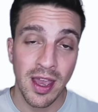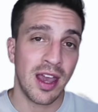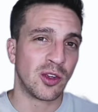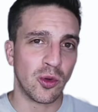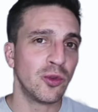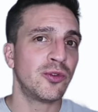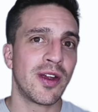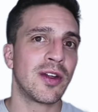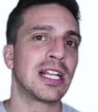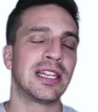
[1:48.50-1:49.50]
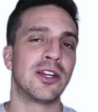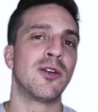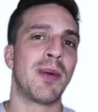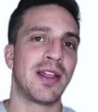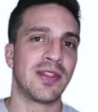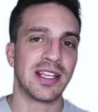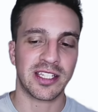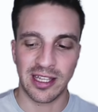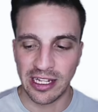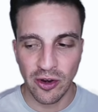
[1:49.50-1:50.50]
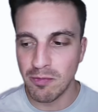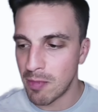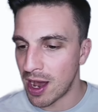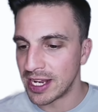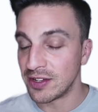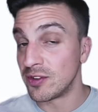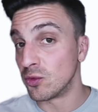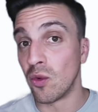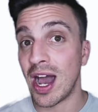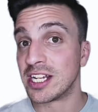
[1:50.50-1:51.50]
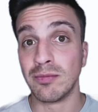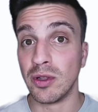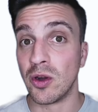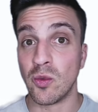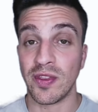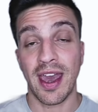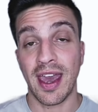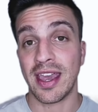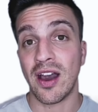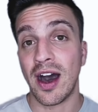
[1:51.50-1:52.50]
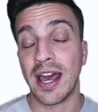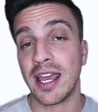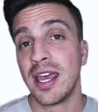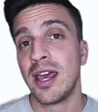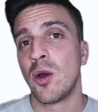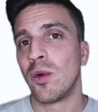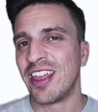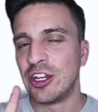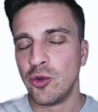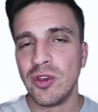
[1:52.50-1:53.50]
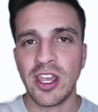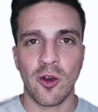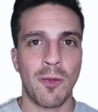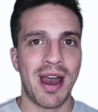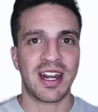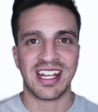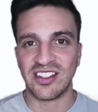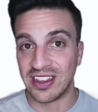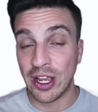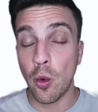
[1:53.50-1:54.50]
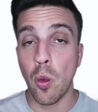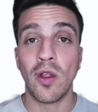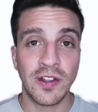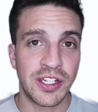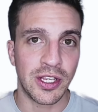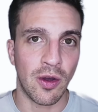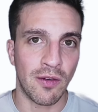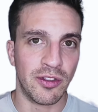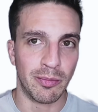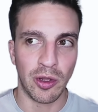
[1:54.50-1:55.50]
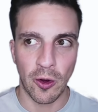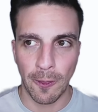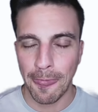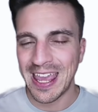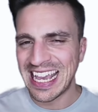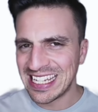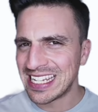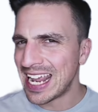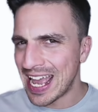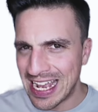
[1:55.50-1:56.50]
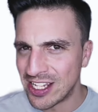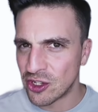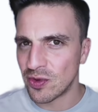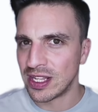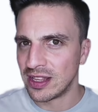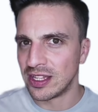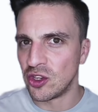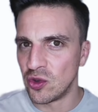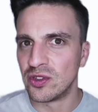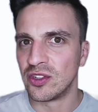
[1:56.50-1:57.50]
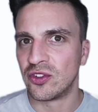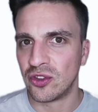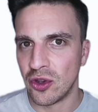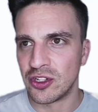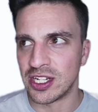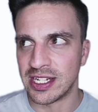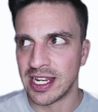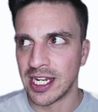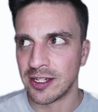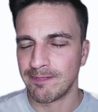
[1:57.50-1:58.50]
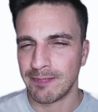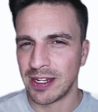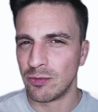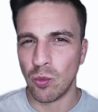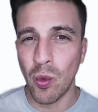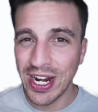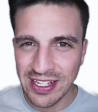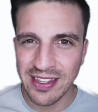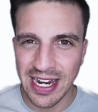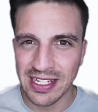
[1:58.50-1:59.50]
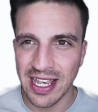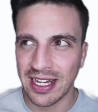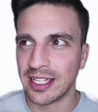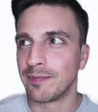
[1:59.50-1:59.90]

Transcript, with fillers: Google's very clear about this, and they don't mind if you write a blog with AI. What they do care about is the quality of the blog. Is it answering the user's search intent? And what is that exactly?